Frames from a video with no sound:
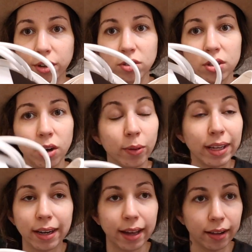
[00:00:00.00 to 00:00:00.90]
There's no
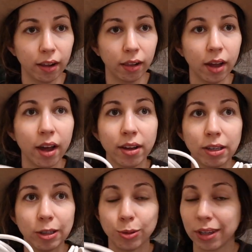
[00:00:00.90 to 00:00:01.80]
way in hell
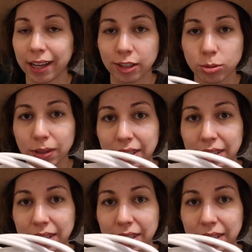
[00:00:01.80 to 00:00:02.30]
you would catch me